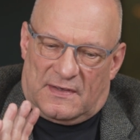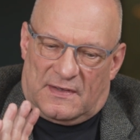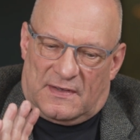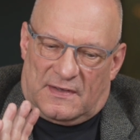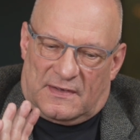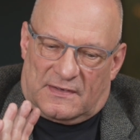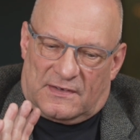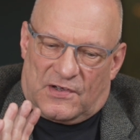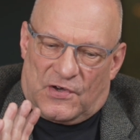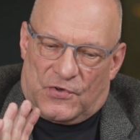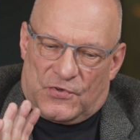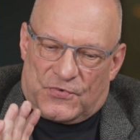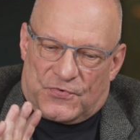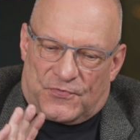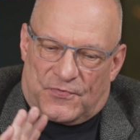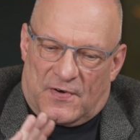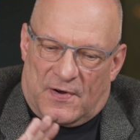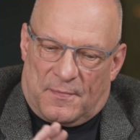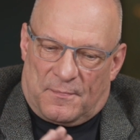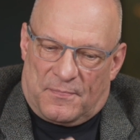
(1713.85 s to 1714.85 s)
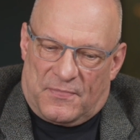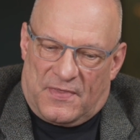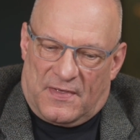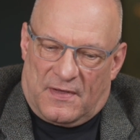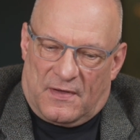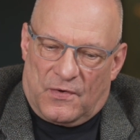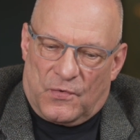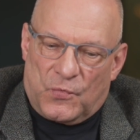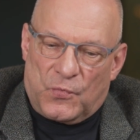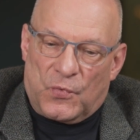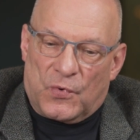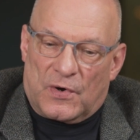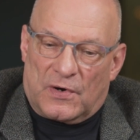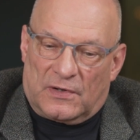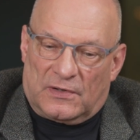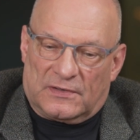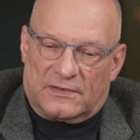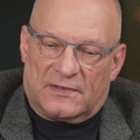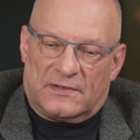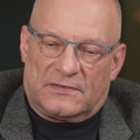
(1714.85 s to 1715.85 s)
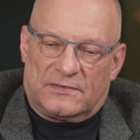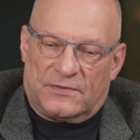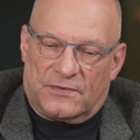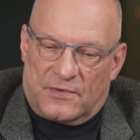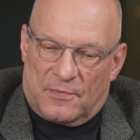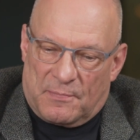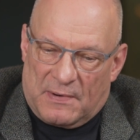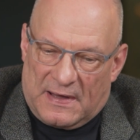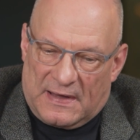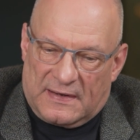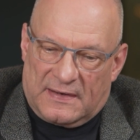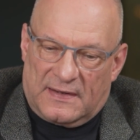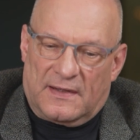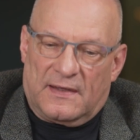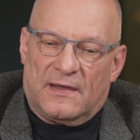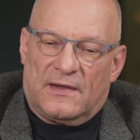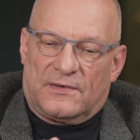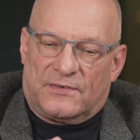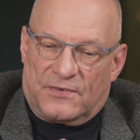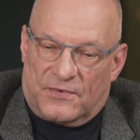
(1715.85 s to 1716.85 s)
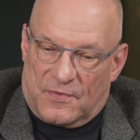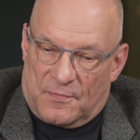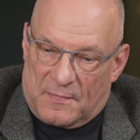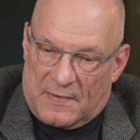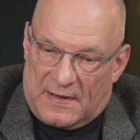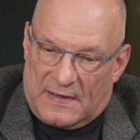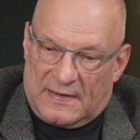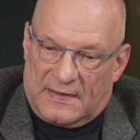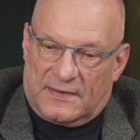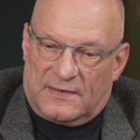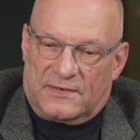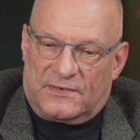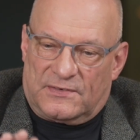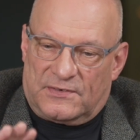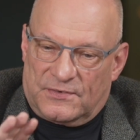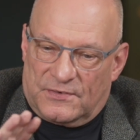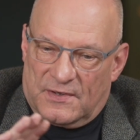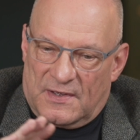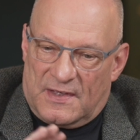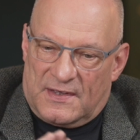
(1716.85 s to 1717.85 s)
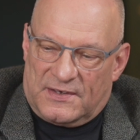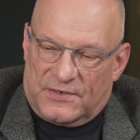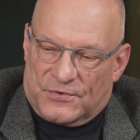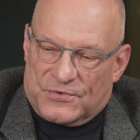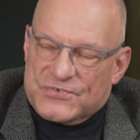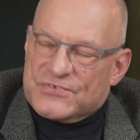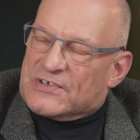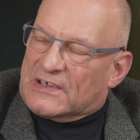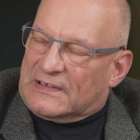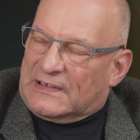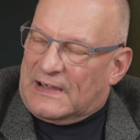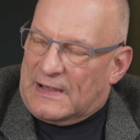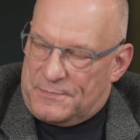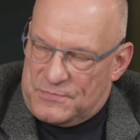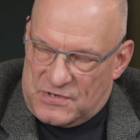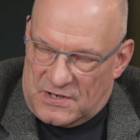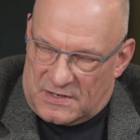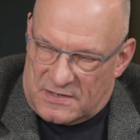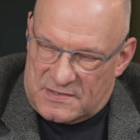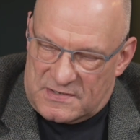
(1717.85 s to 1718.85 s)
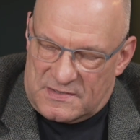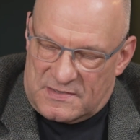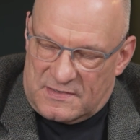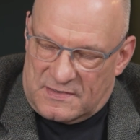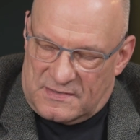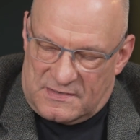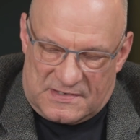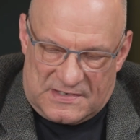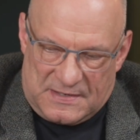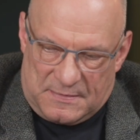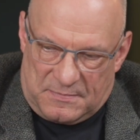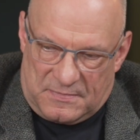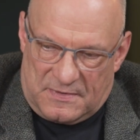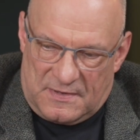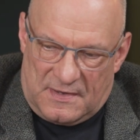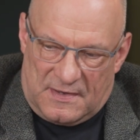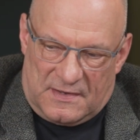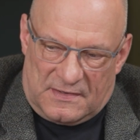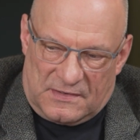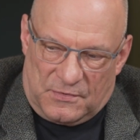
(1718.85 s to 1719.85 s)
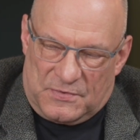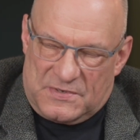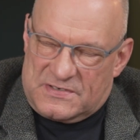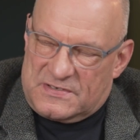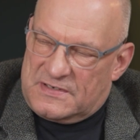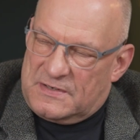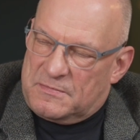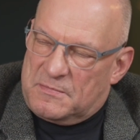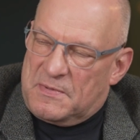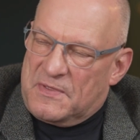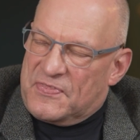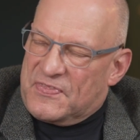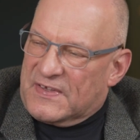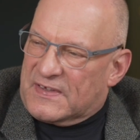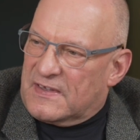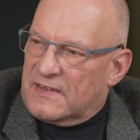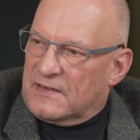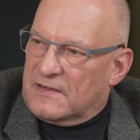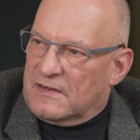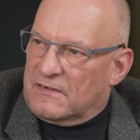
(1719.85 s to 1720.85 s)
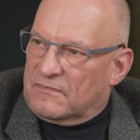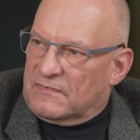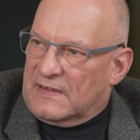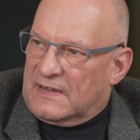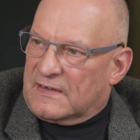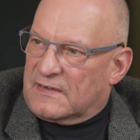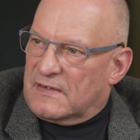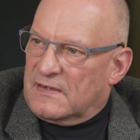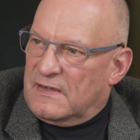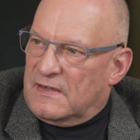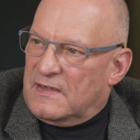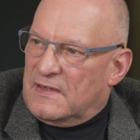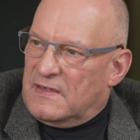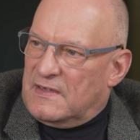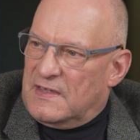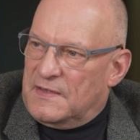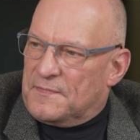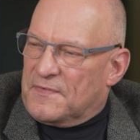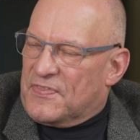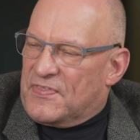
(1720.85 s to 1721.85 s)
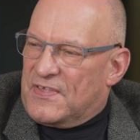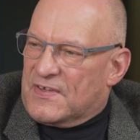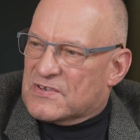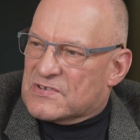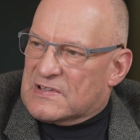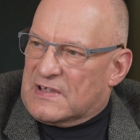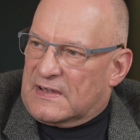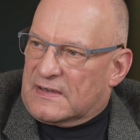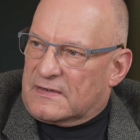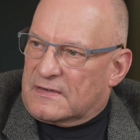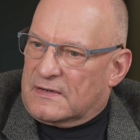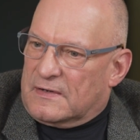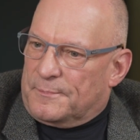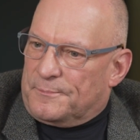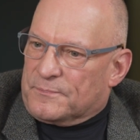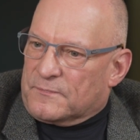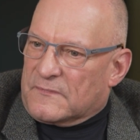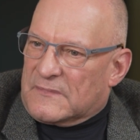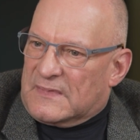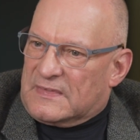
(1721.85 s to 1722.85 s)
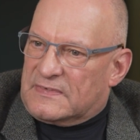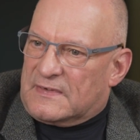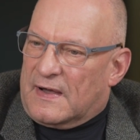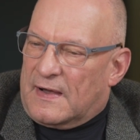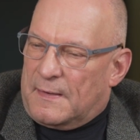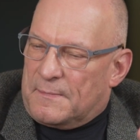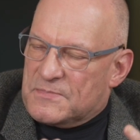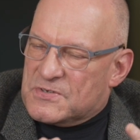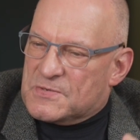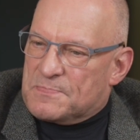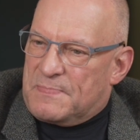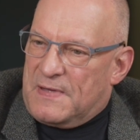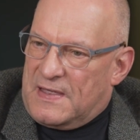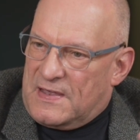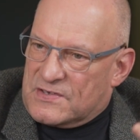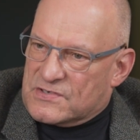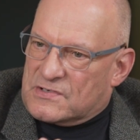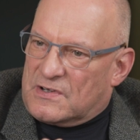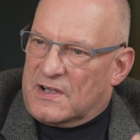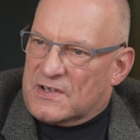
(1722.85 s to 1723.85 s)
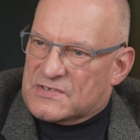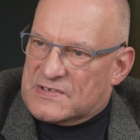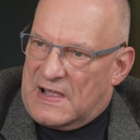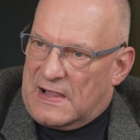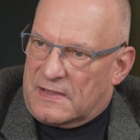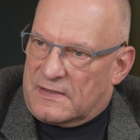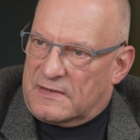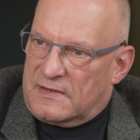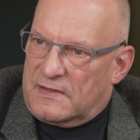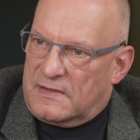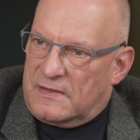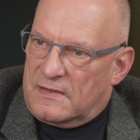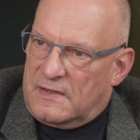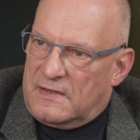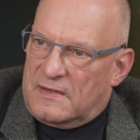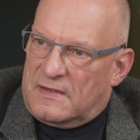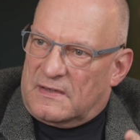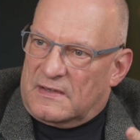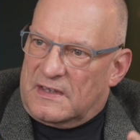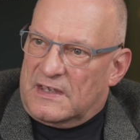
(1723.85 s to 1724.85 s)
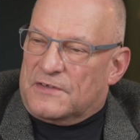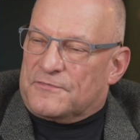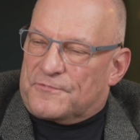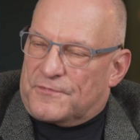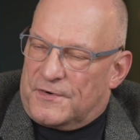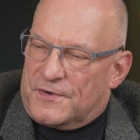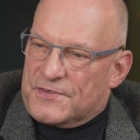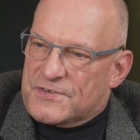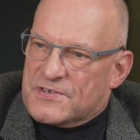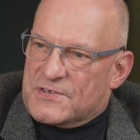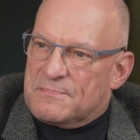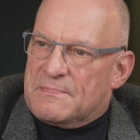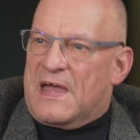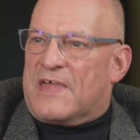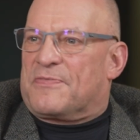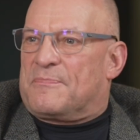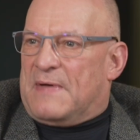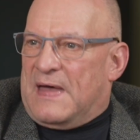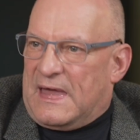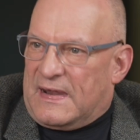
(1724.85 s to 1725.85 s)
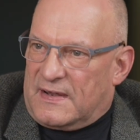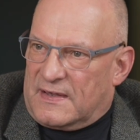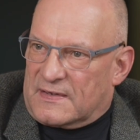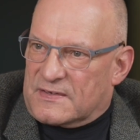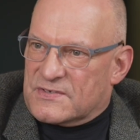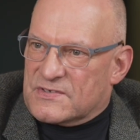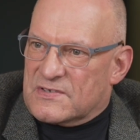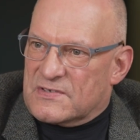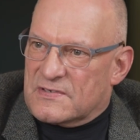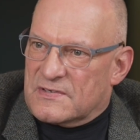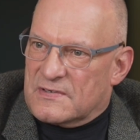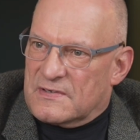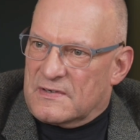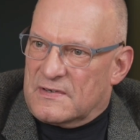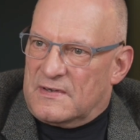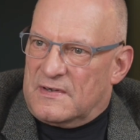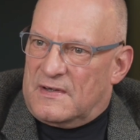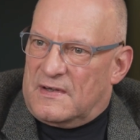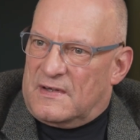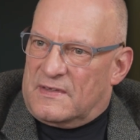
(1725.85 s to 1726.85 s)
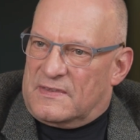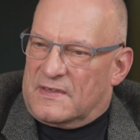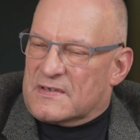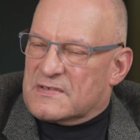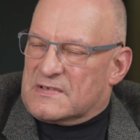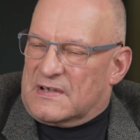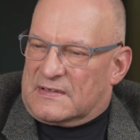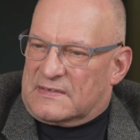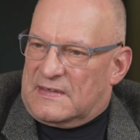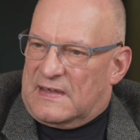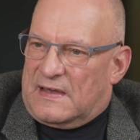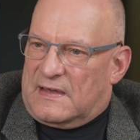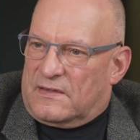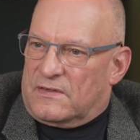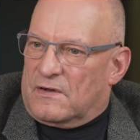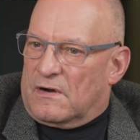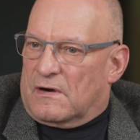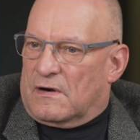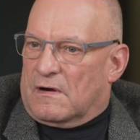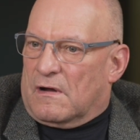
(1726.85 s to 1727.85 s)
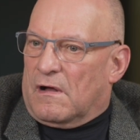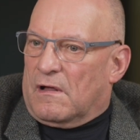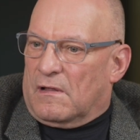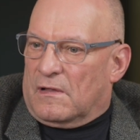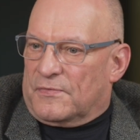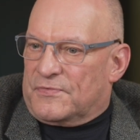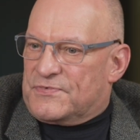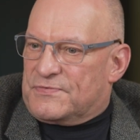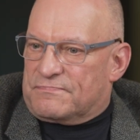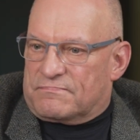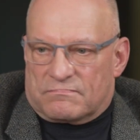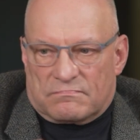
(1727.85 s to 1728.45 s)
It goes from the world to the body to the mind to subtle objects that we seem to be thinking of, like even things like time, space, causality, inference, mathematics, things like that are all